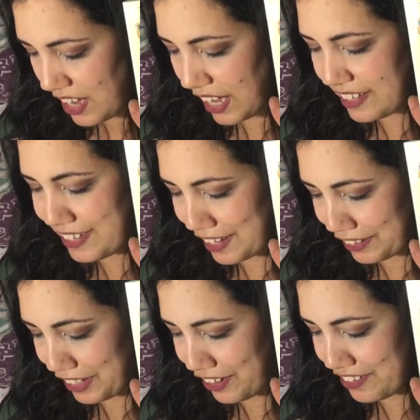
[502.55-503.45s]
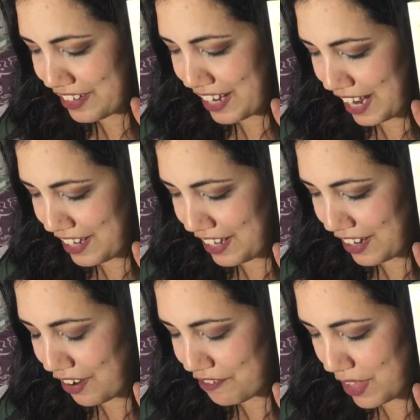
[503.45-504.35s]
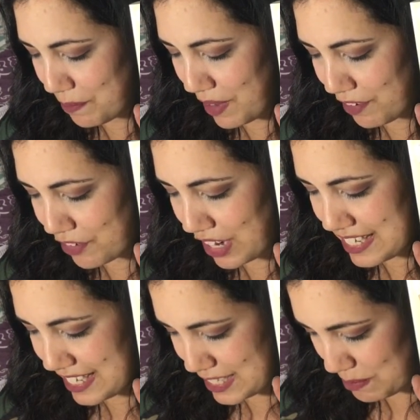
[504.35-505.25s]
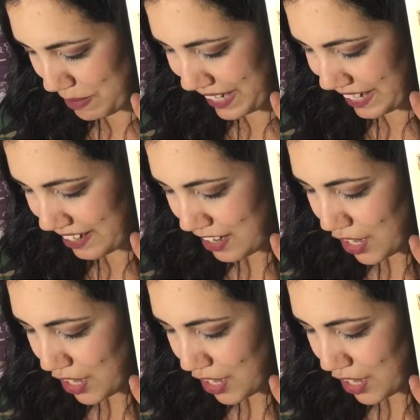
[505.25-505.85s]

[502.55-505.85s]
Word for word: and deadlier than any of them ever anticipated.